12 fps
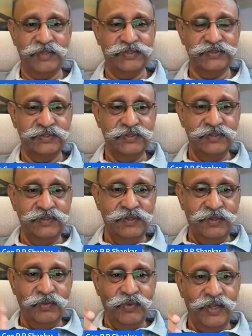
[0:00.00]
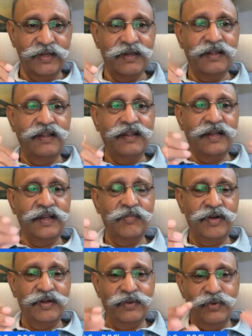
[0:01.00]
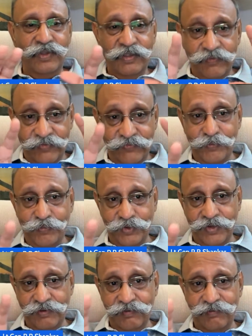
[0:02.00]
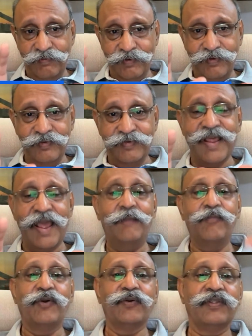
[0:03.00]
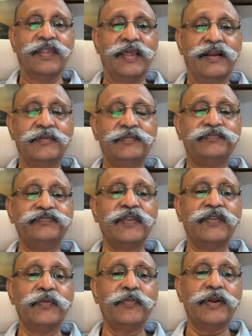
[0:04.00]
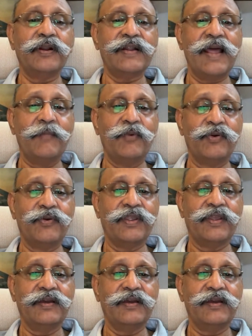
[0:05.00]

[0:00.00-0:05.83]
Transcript: much. One. Number two, even if you put a dam out there, if you put a dam out